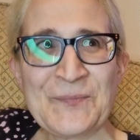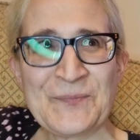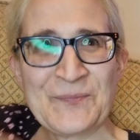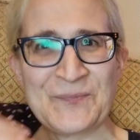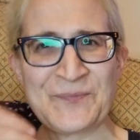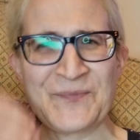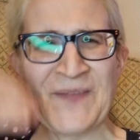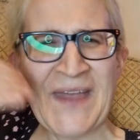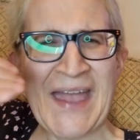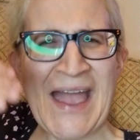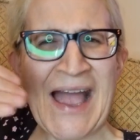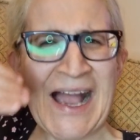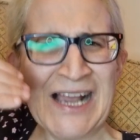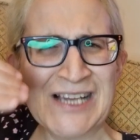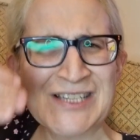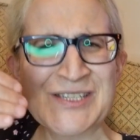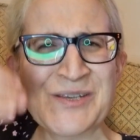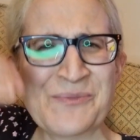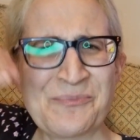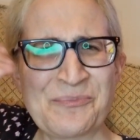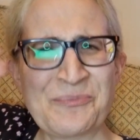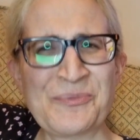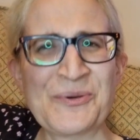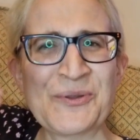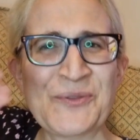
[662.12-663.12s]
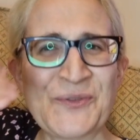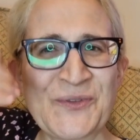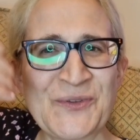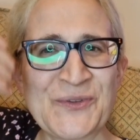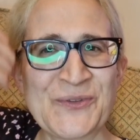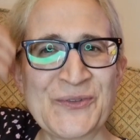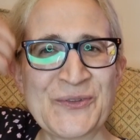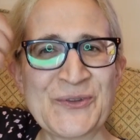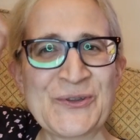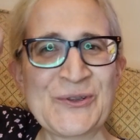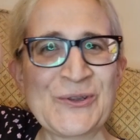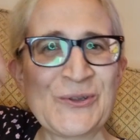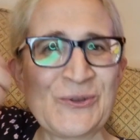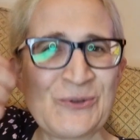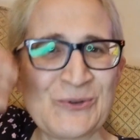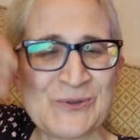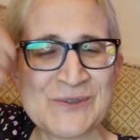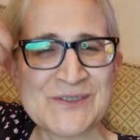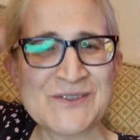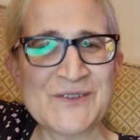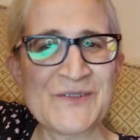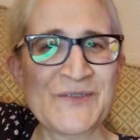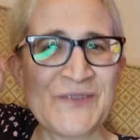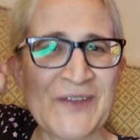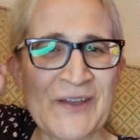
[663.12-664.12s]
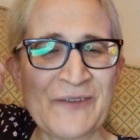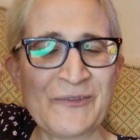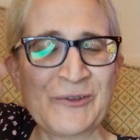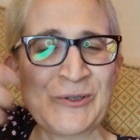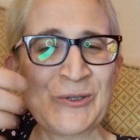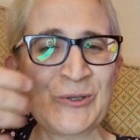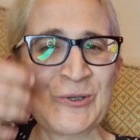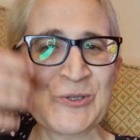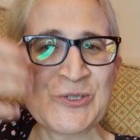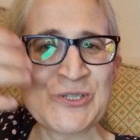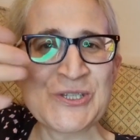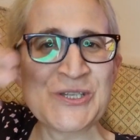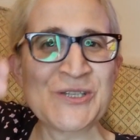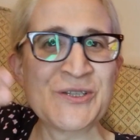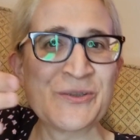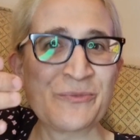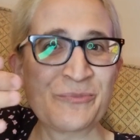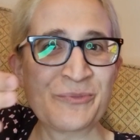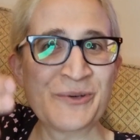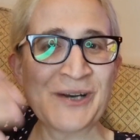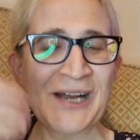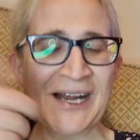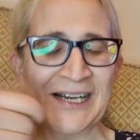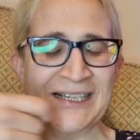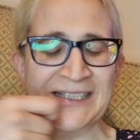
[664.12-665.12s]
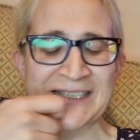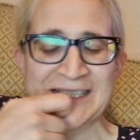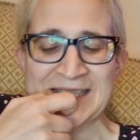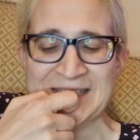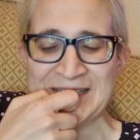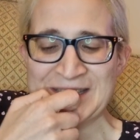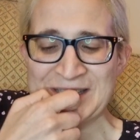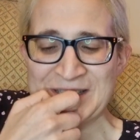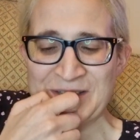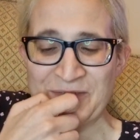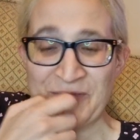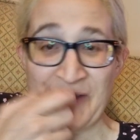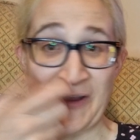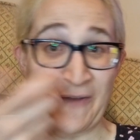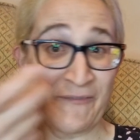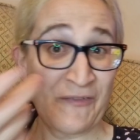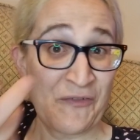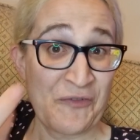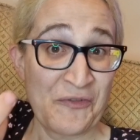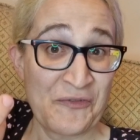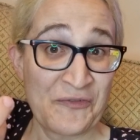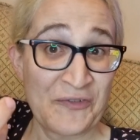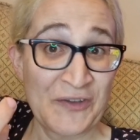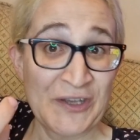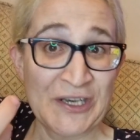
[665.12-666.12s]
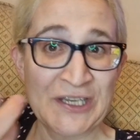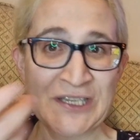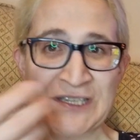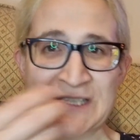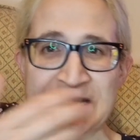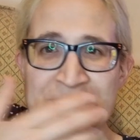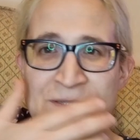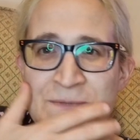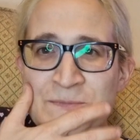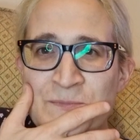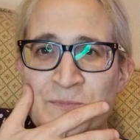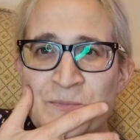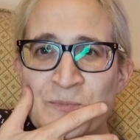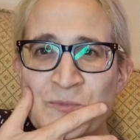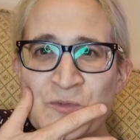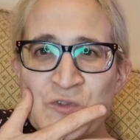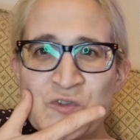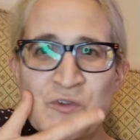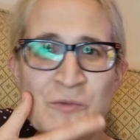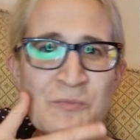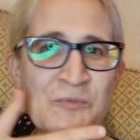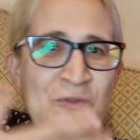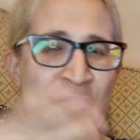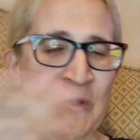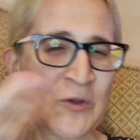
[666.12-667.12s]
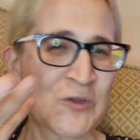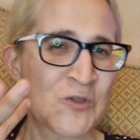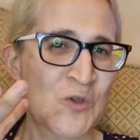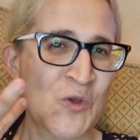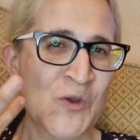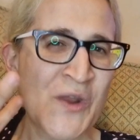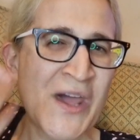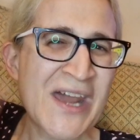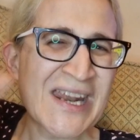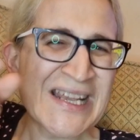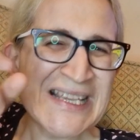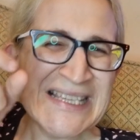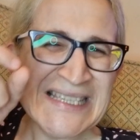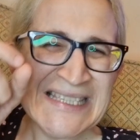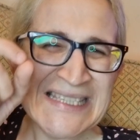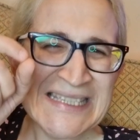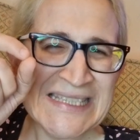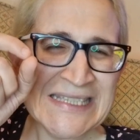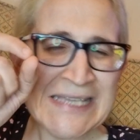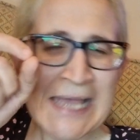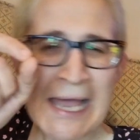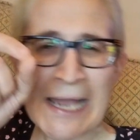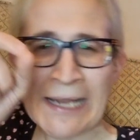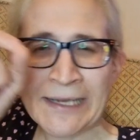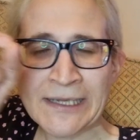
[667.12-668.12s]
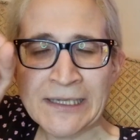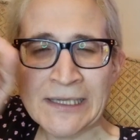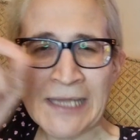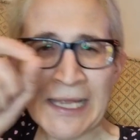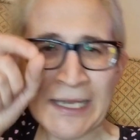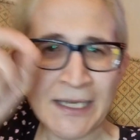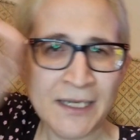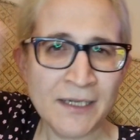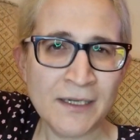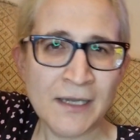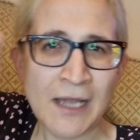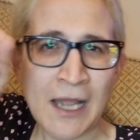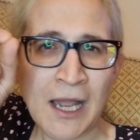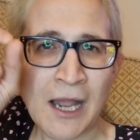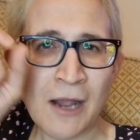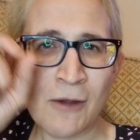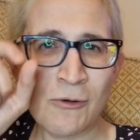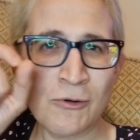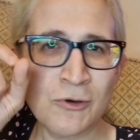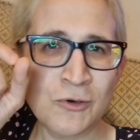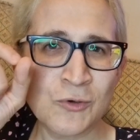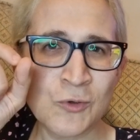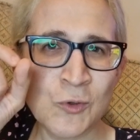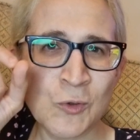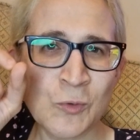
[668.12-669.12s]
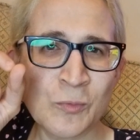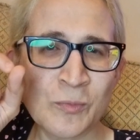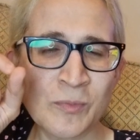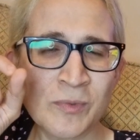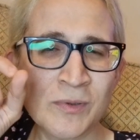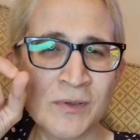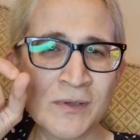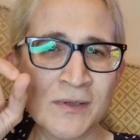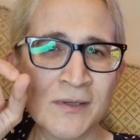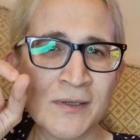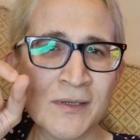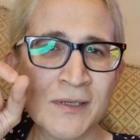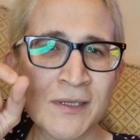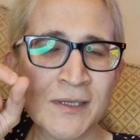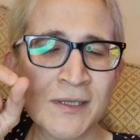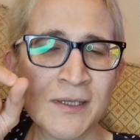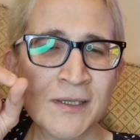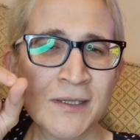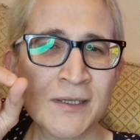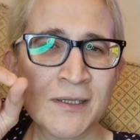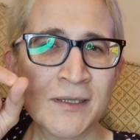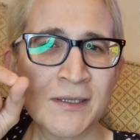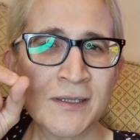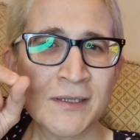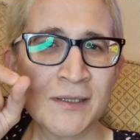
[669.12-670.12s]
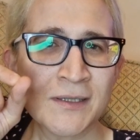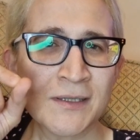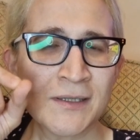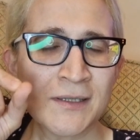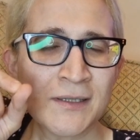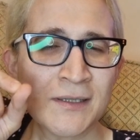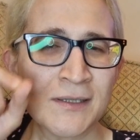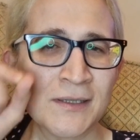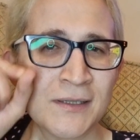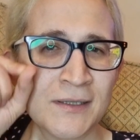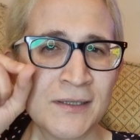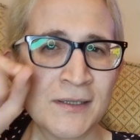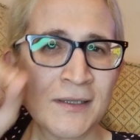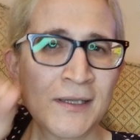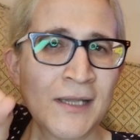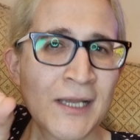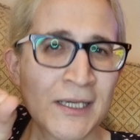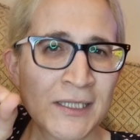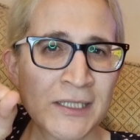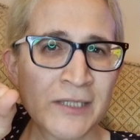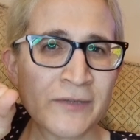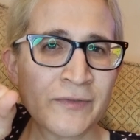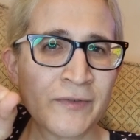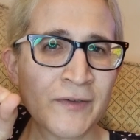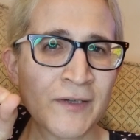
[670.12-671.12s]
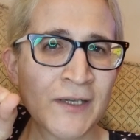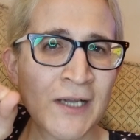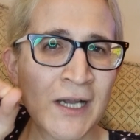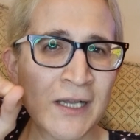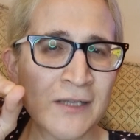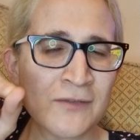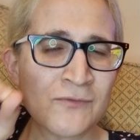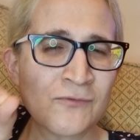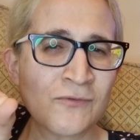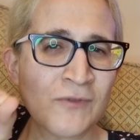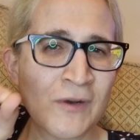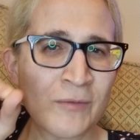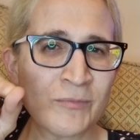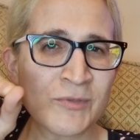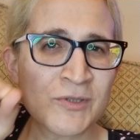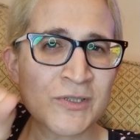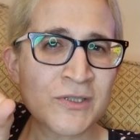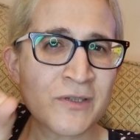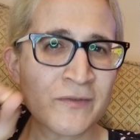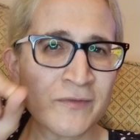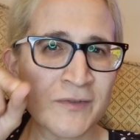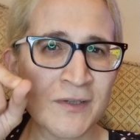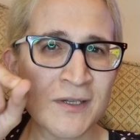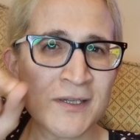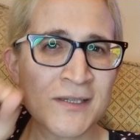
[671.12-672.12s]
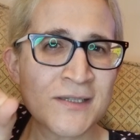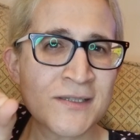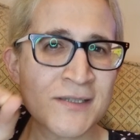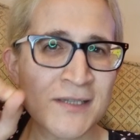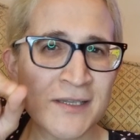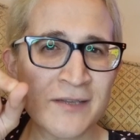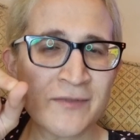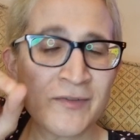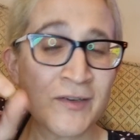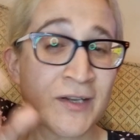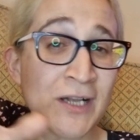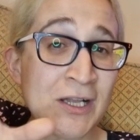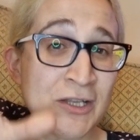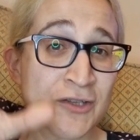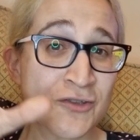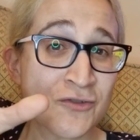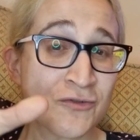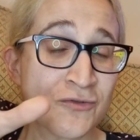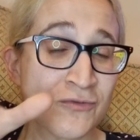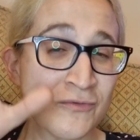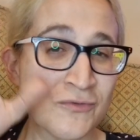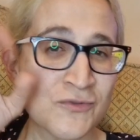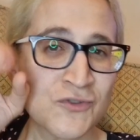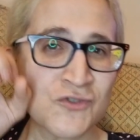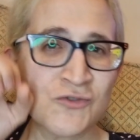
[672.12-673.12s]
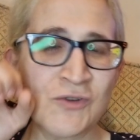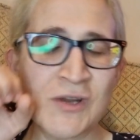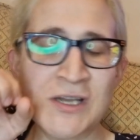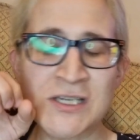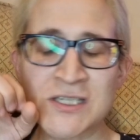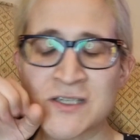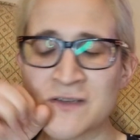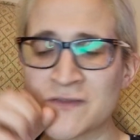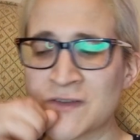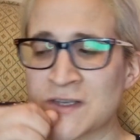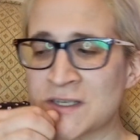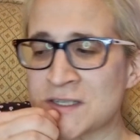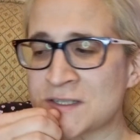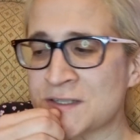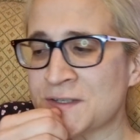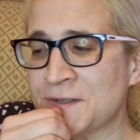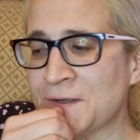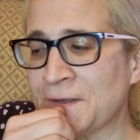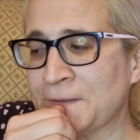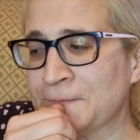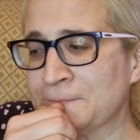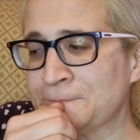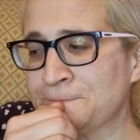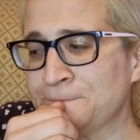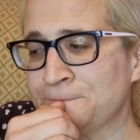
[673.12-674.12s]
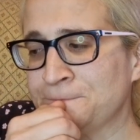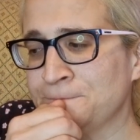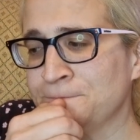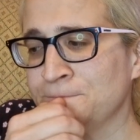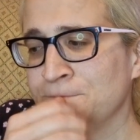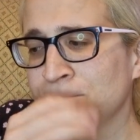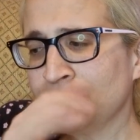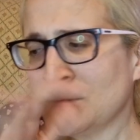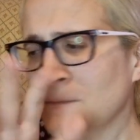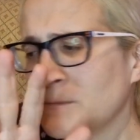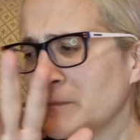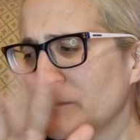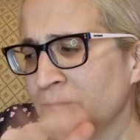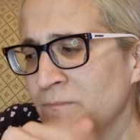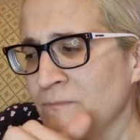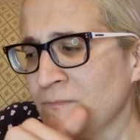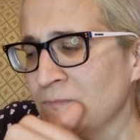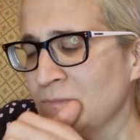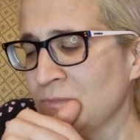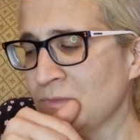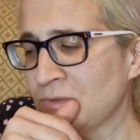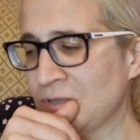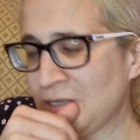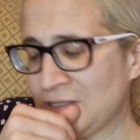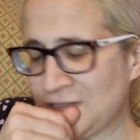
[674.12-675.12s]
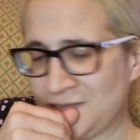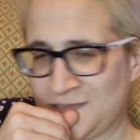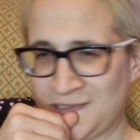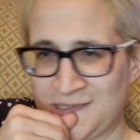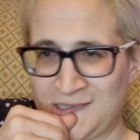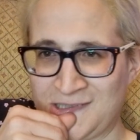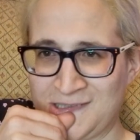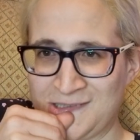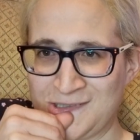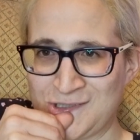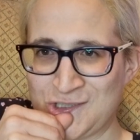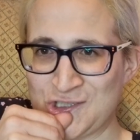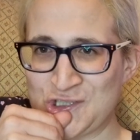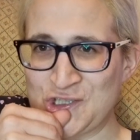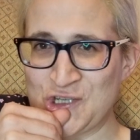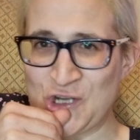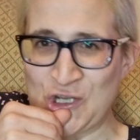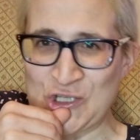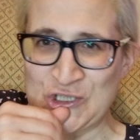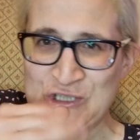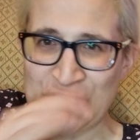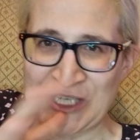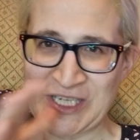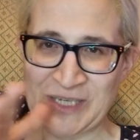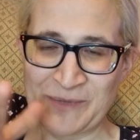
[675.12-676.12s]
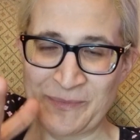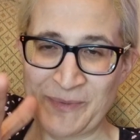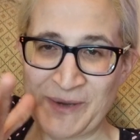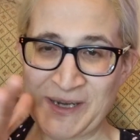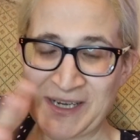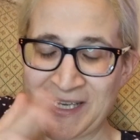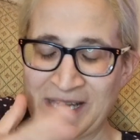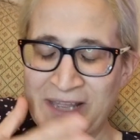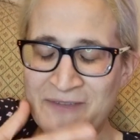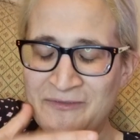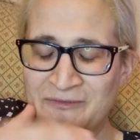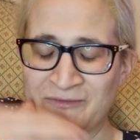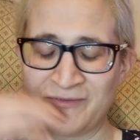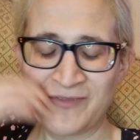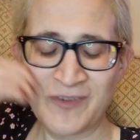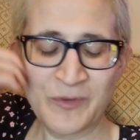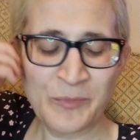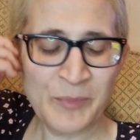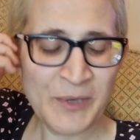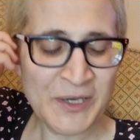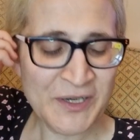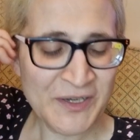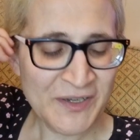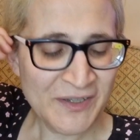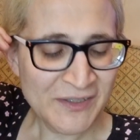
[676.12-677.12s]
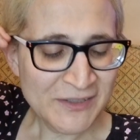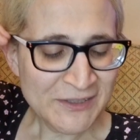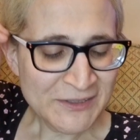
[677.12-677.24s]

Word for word: they actually put the laws of evolution into practice, survival of the fittest, treat those who are not exactly like our group, like the forgotten rubbish of yesterday, the forgotten trash of yesterday. Not to judge anybody, heaven forbid.